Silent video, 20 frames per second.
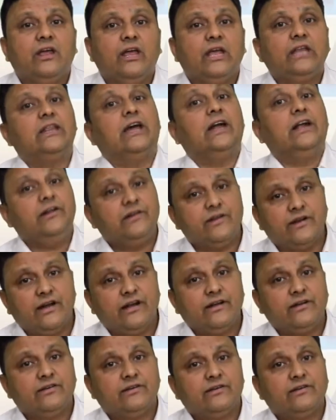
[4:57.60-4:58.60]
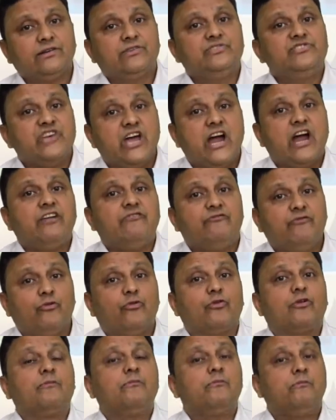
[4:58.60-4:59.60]
in the internet, chat,
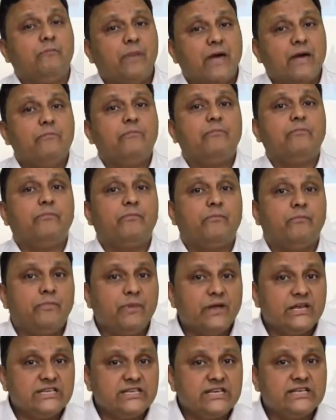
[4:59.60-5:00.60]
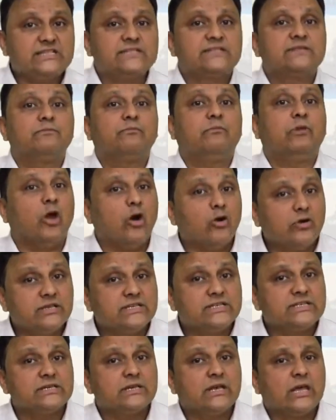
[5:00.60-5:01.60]
forum, web pages,
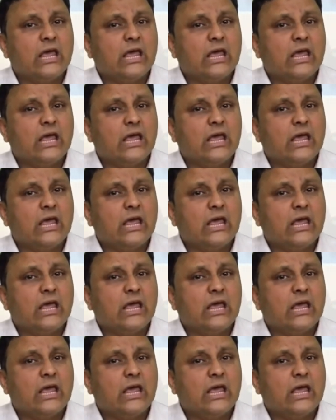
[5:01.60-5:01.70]
blogs,